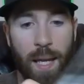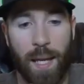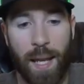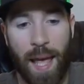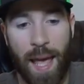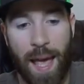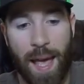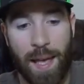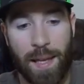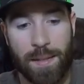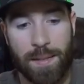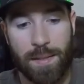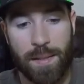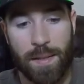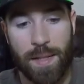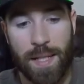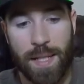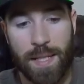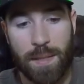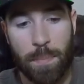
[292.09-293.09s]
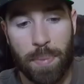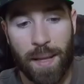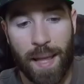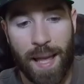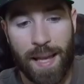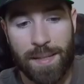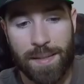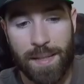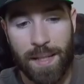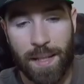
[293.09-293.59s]
It has these
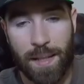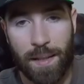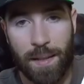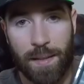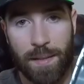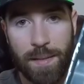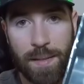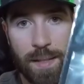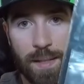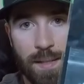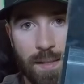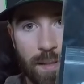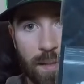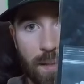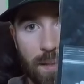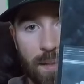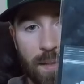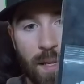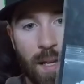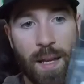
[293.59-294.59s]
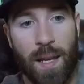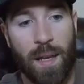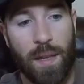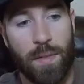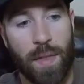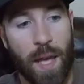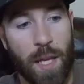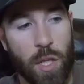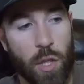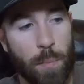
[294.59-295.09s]
plastic discs
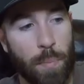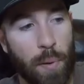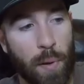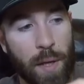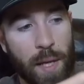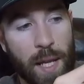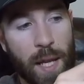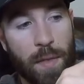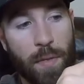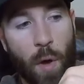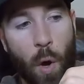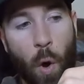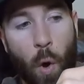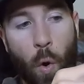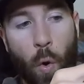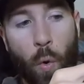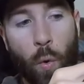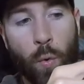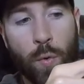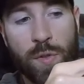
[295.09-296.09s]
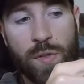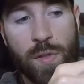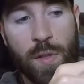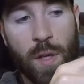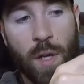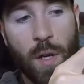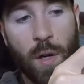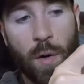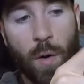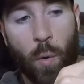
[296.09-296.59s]
that you put in the
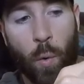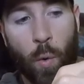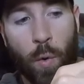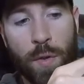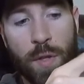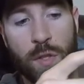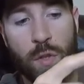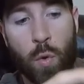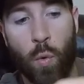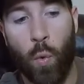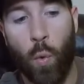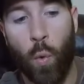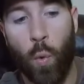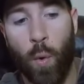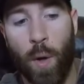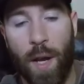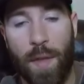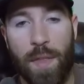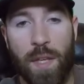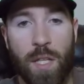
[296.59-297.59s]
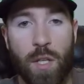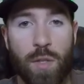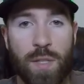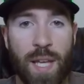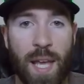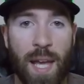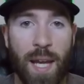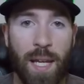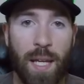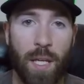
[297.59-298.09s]
holes on the tool, and then you
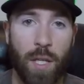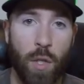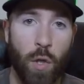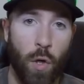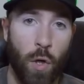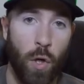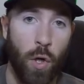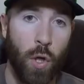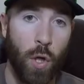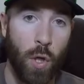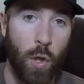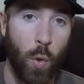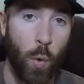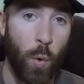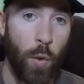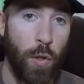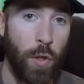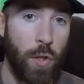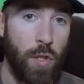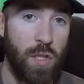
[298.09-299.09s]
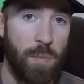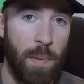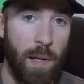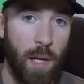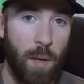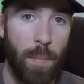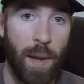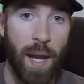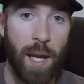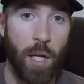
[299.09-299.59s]
take your hook on your
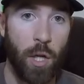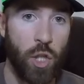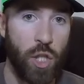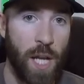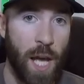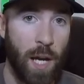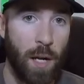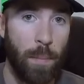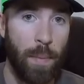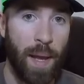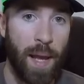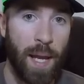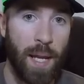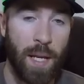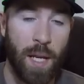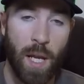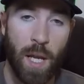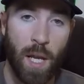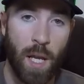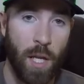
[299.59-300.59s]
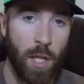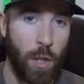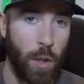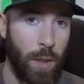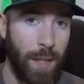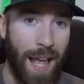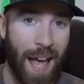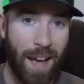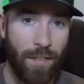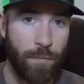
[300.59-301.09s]
spinner bait, your chatter bait,
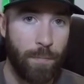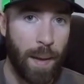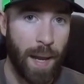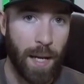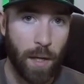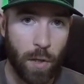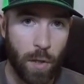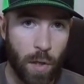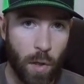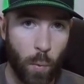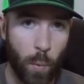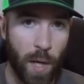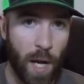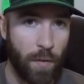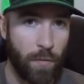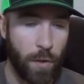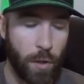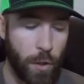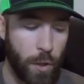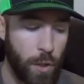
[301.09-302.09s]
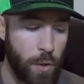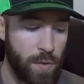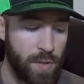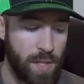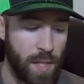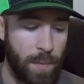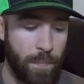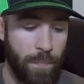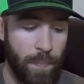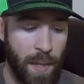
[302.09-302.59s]
your live bait hook, whatever you're
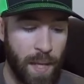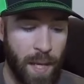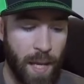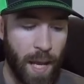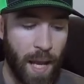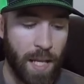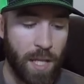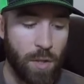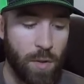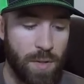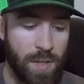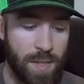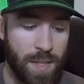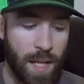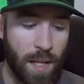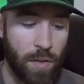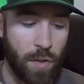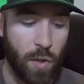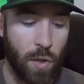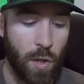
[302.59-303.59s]
using, and you stick the